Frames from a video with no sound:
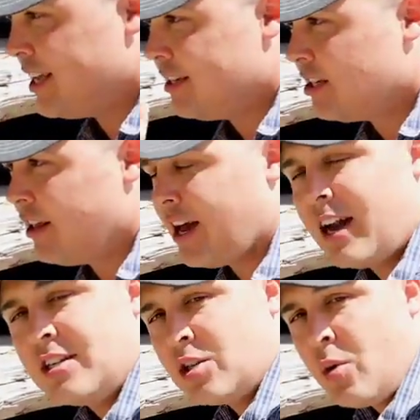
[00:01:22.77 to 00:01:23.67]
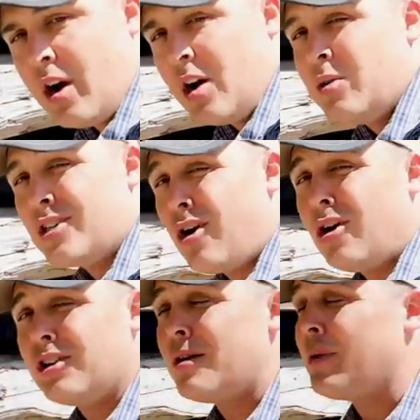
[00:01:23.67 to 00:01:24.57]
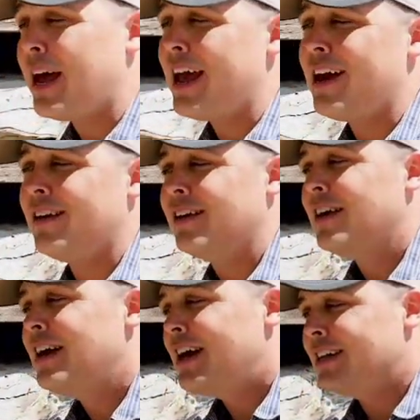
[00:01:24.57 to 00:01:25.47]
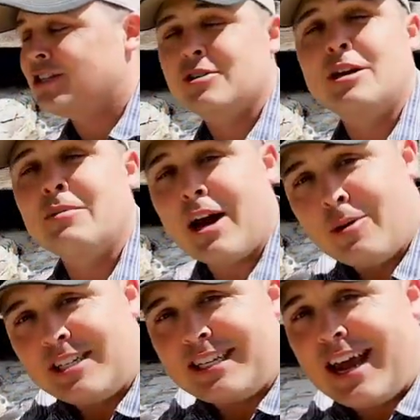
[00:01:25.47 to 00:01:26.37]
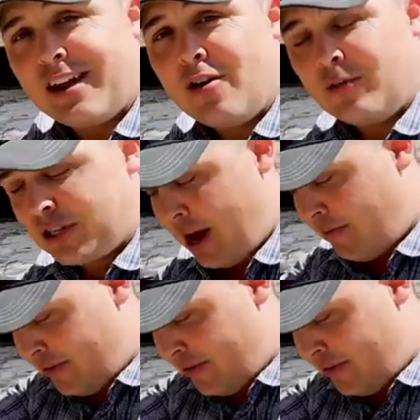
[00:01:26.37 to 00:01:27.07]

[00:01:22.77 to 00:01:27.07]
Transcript: thing until they got it square. It was all done by hand. And so some guy was standing over top